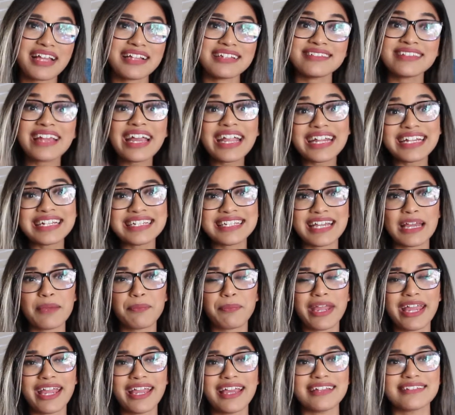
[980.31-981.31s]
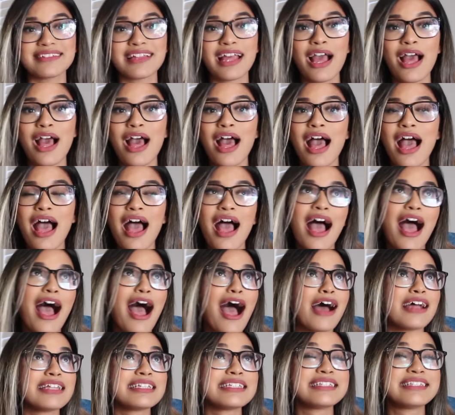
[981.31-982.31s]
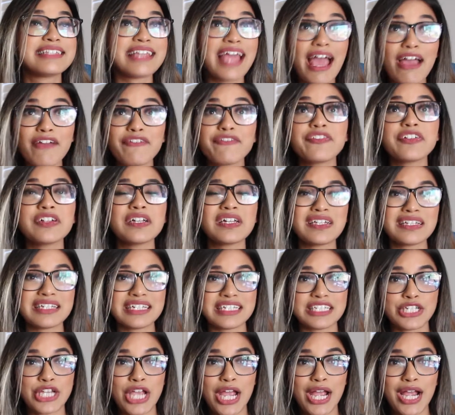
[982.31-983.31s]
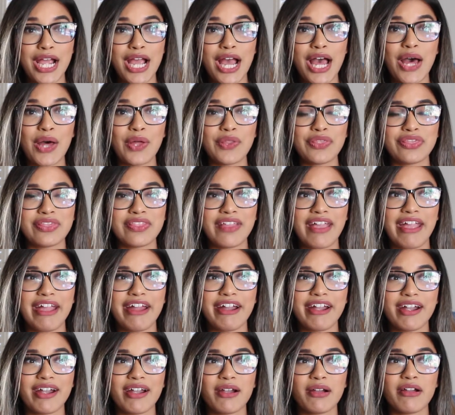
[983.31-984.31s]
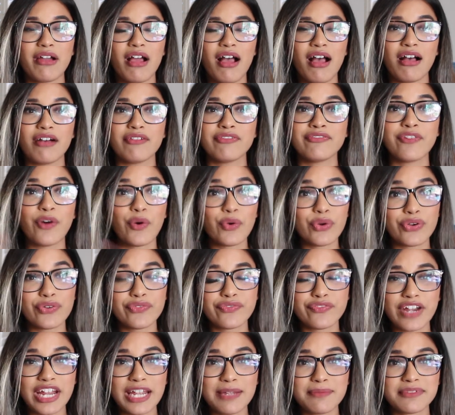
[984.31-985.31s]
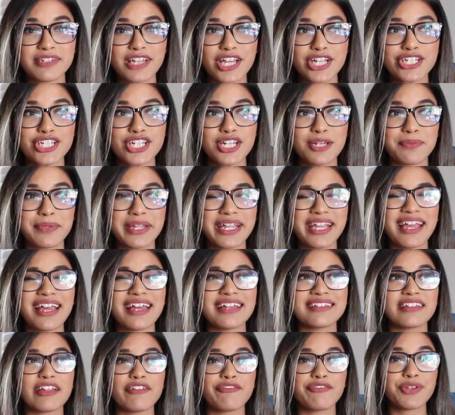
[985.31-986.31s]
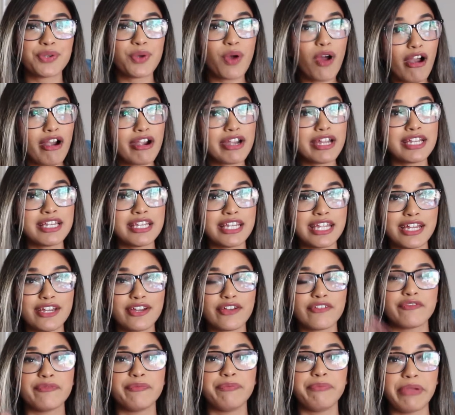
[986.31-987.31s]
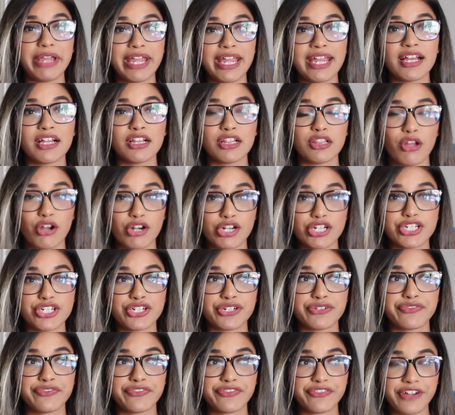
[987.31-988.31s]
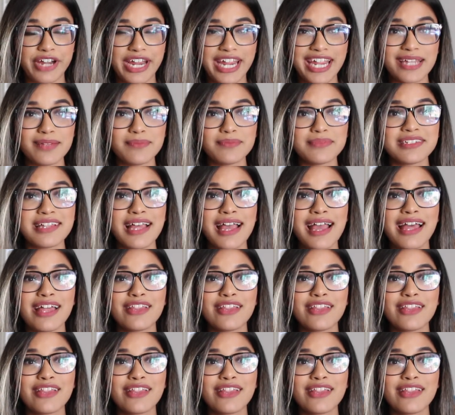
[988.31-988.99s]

Second tip is definitely check out their photo frame section because if you are in need of big, larger frames,